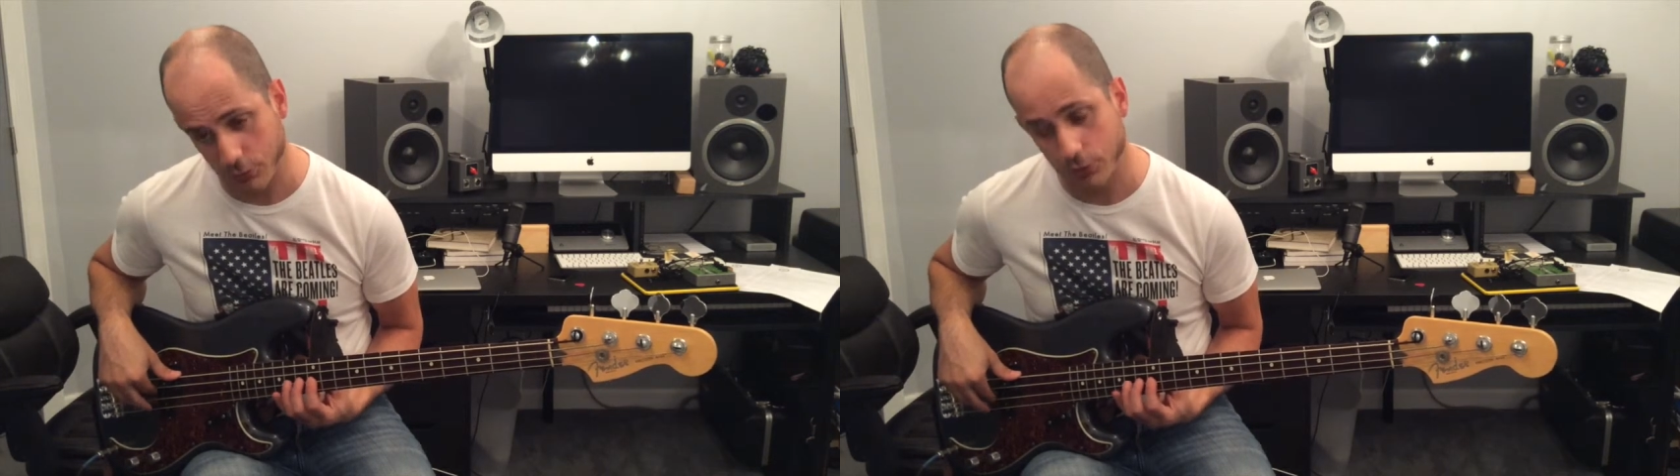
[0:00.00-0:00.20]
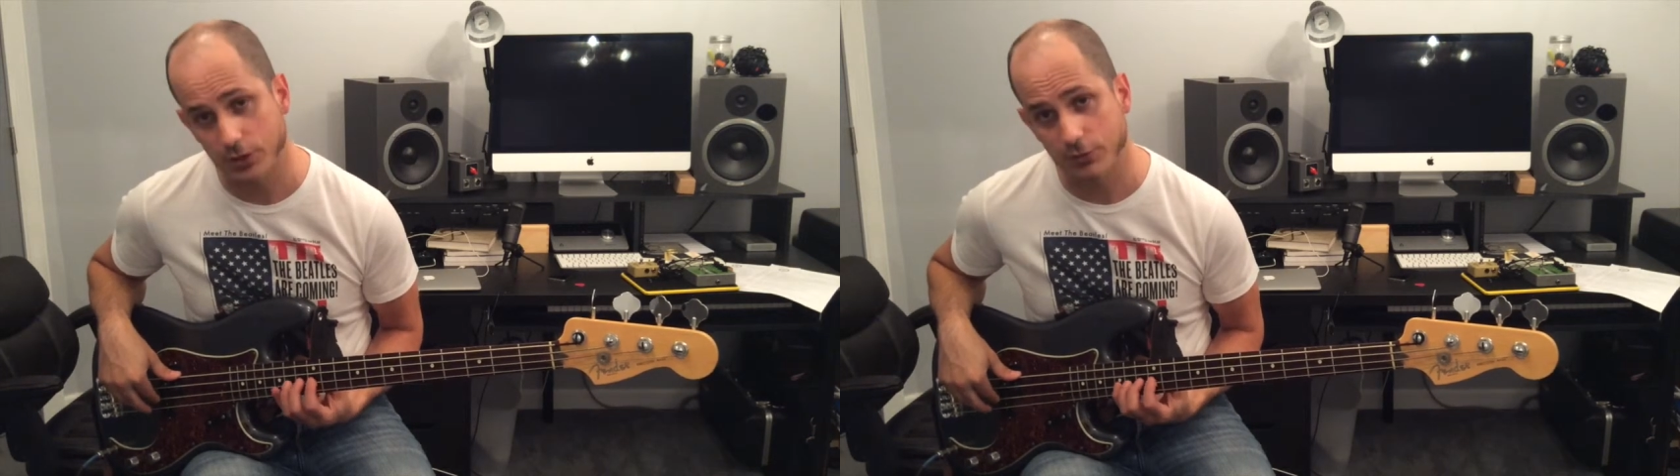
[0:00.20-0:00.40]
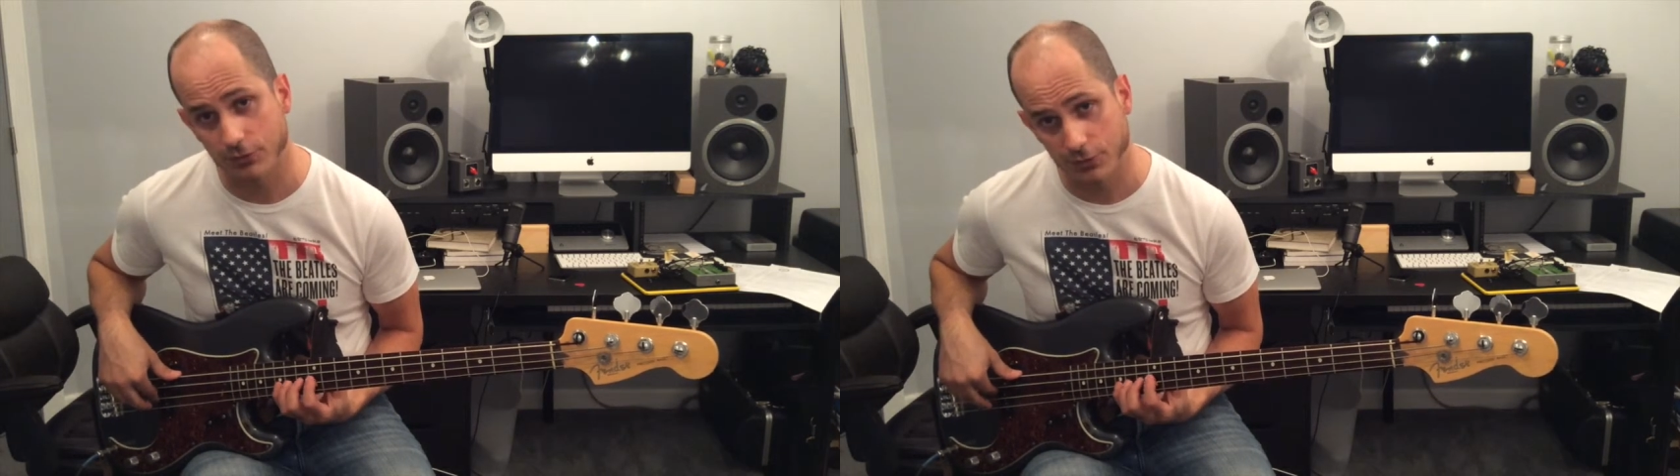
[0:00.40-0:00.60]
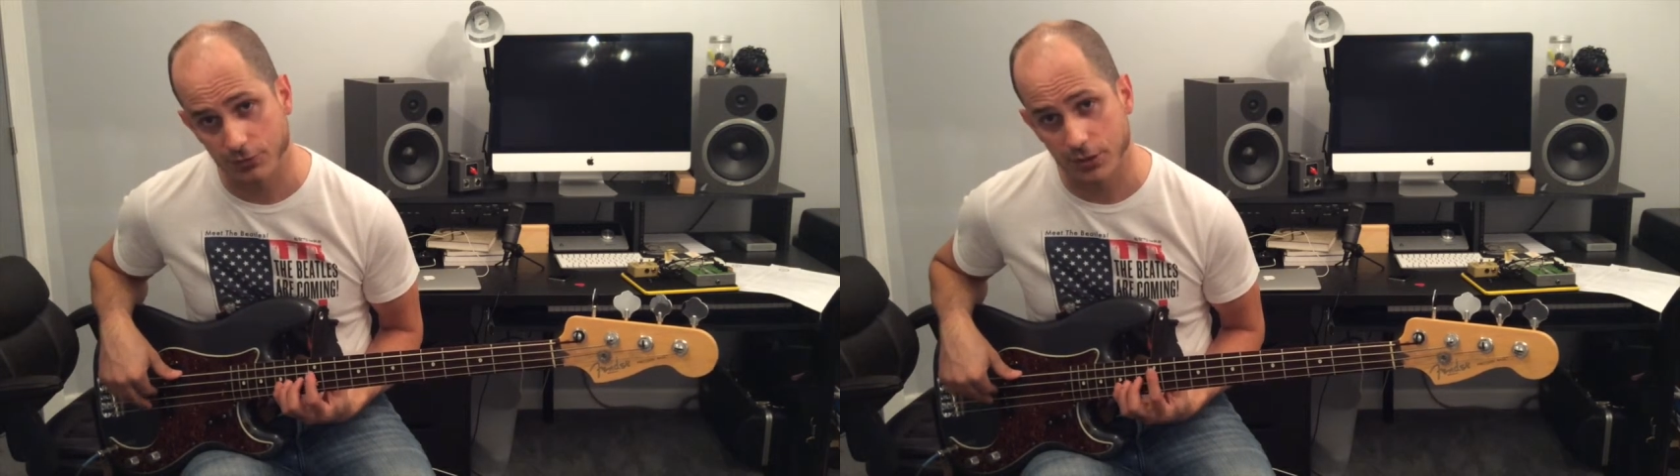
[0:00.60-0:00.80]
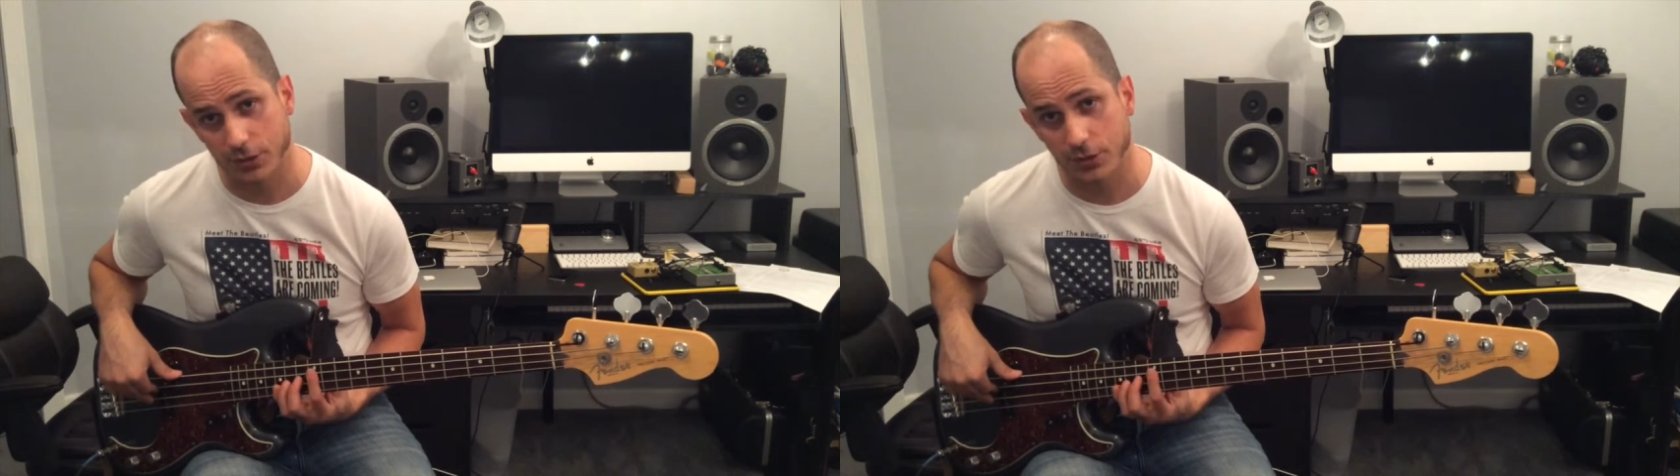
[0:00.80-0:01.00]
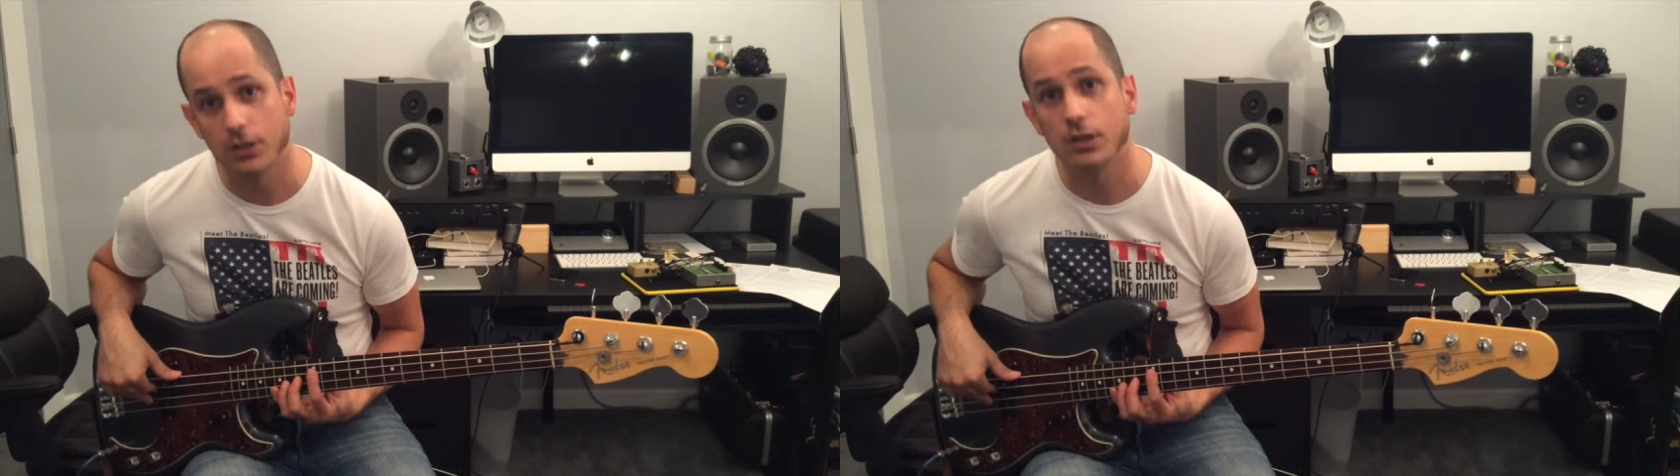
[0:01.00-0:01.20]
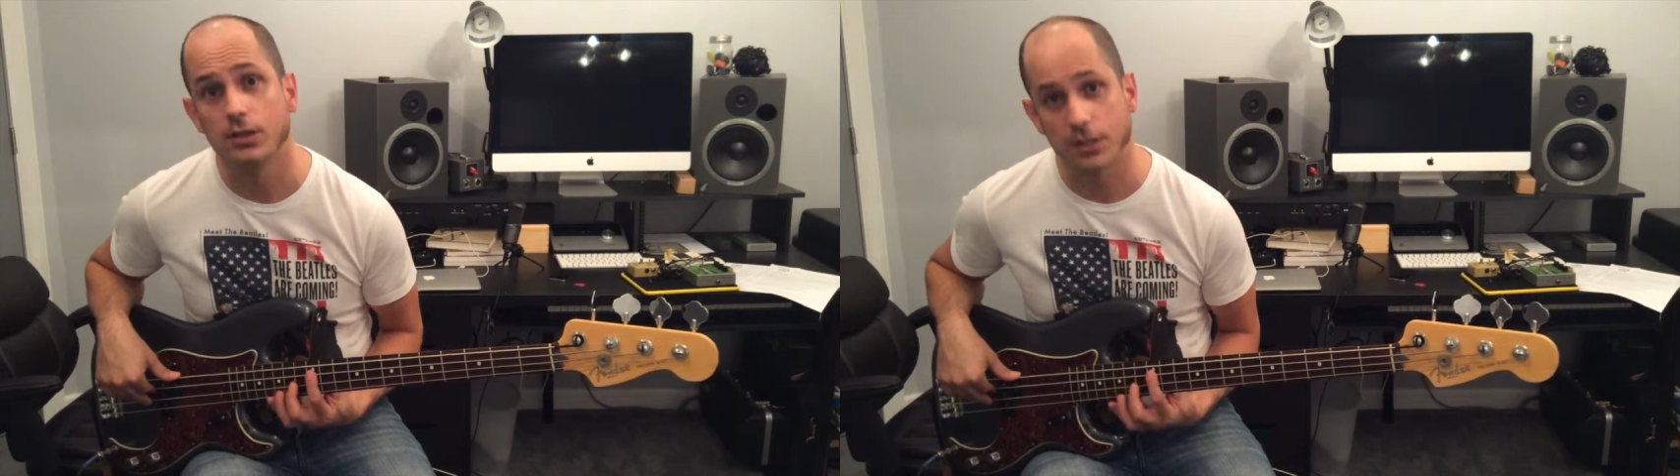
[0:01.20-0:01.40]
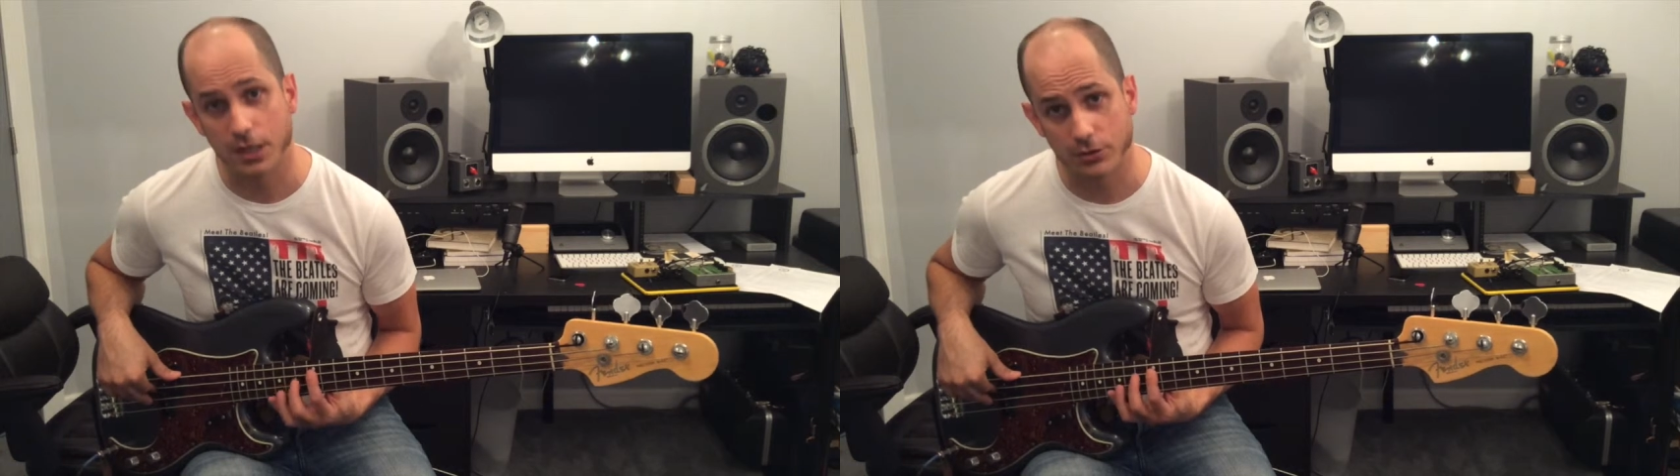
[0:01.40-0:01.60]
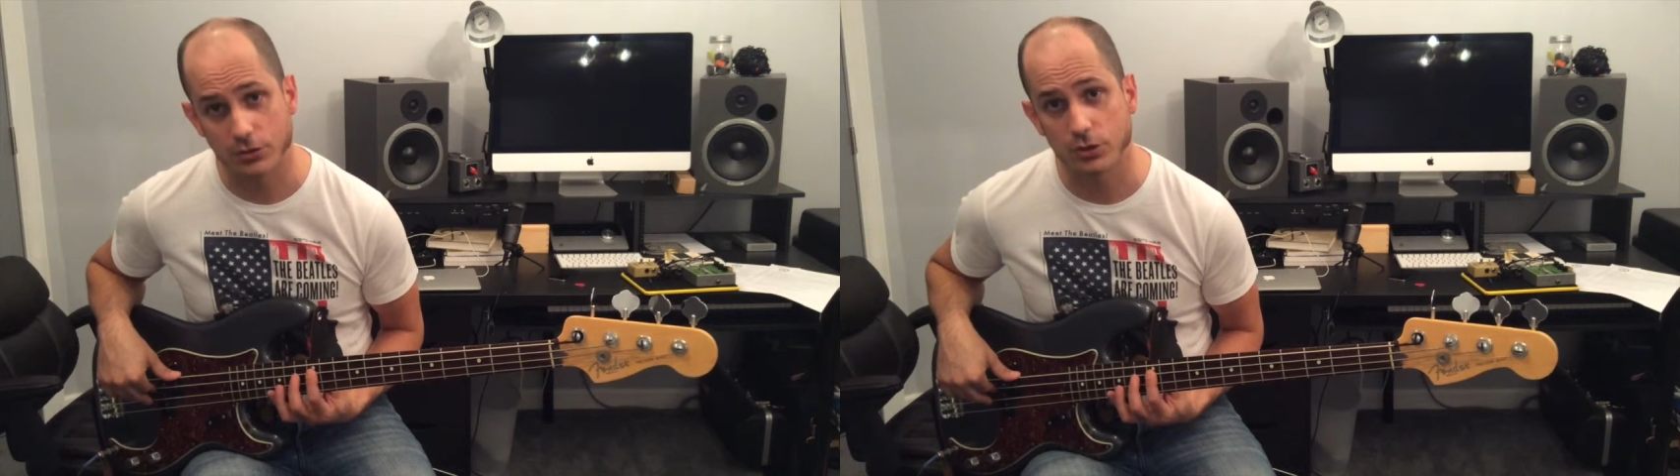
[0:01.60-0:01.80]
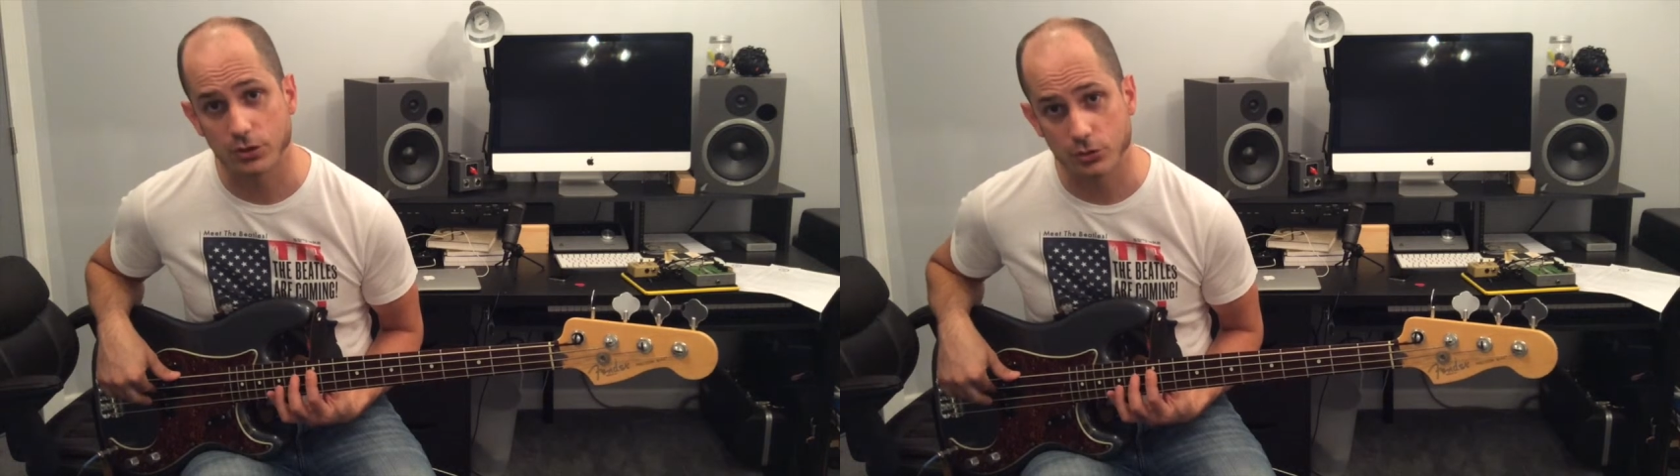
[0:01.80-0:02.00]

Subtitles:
14, 15, down a string,